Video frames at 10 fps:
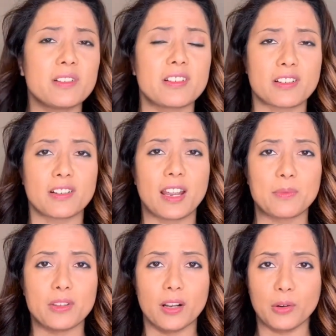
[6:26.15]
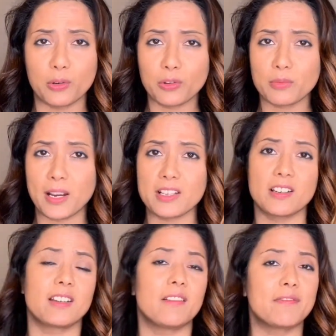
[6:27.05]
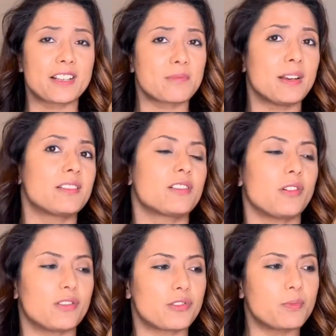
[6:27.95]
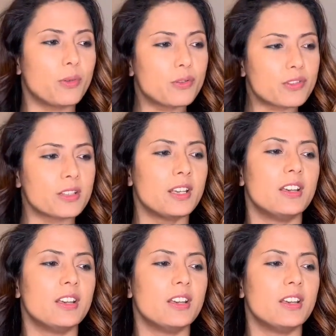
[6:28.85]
described the growth mindset and fixed mindset on sports,